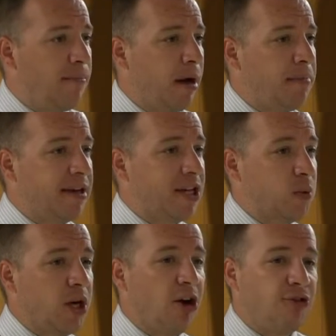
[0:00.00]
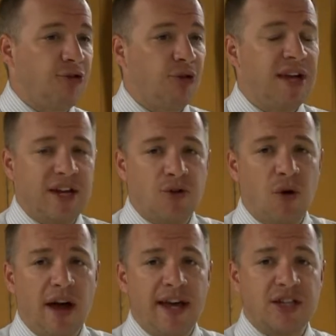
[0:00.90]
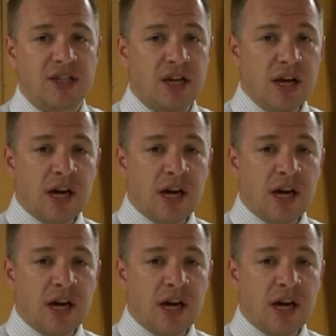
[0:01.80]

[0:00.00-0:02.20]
but because we are free in Christ